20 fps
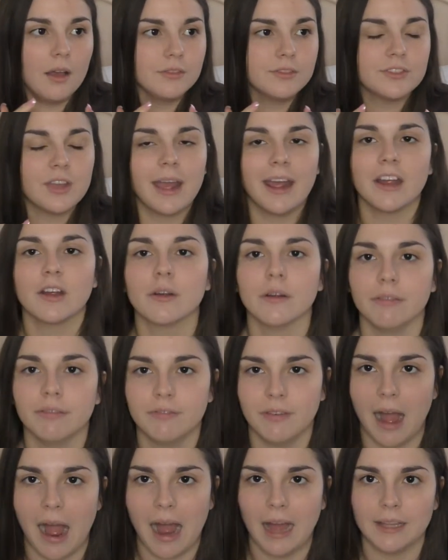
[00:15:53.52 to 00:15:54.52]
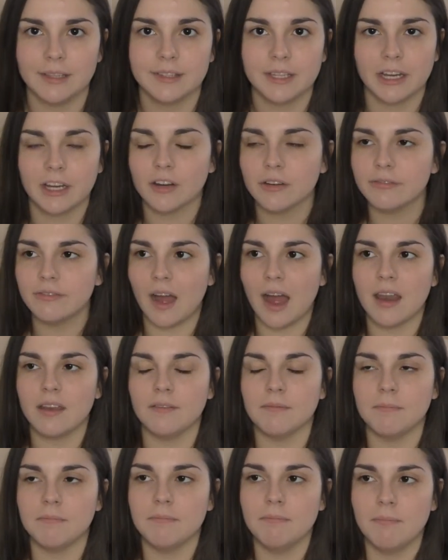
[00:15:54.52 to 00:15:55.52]
Terrified
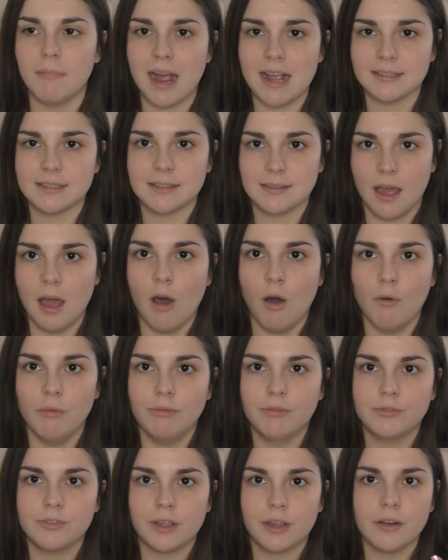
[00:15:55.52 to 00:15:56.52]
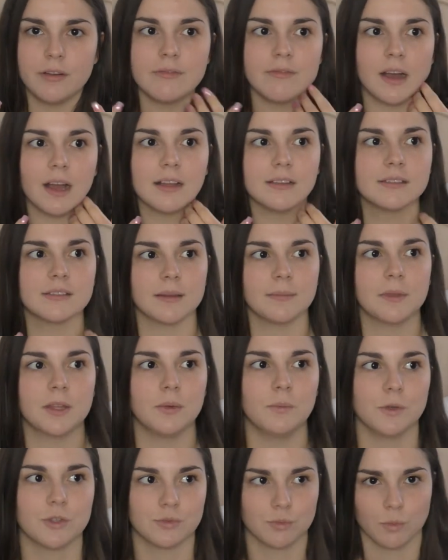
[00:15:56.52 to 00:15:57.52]
of myself. Terrified
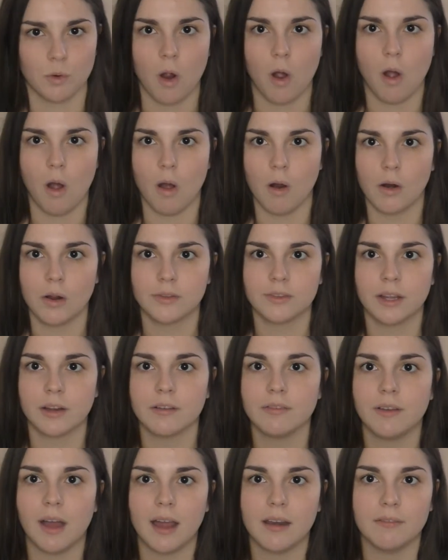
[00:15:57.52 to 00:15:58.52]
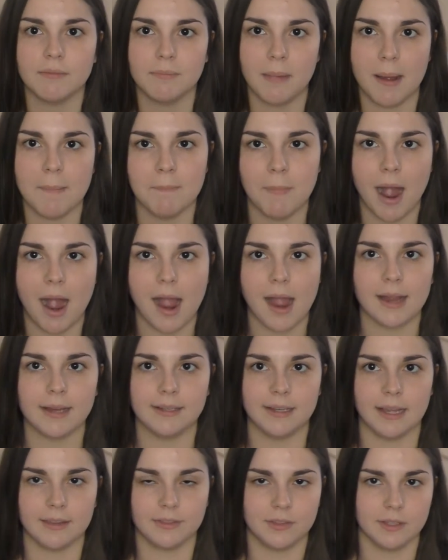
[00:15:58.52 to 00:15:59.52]
something was wrong. Terrified of my
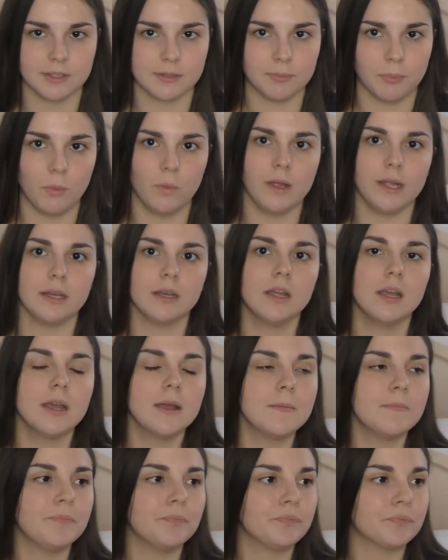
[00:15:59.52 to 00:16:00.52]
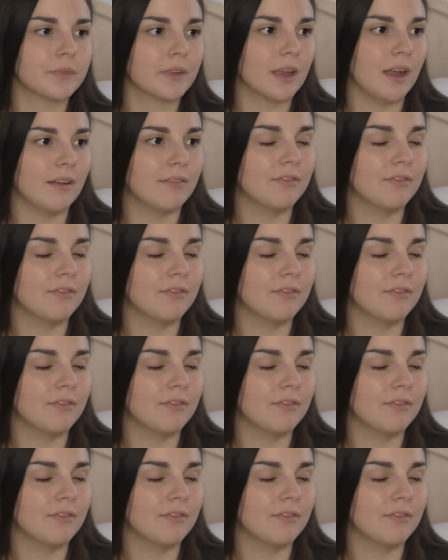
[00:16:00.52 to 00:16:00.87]
mind at this point. I